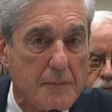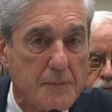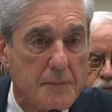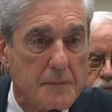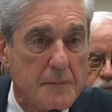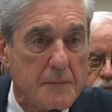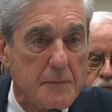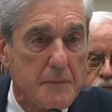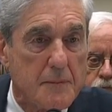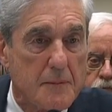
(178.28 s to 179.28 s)

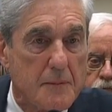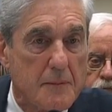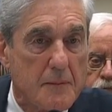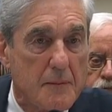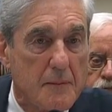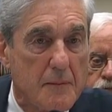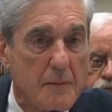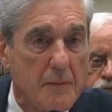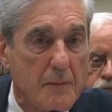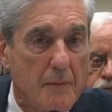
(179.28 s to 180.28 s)

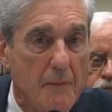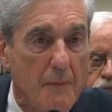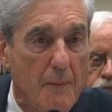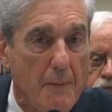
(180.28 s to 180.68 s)
(not speaking)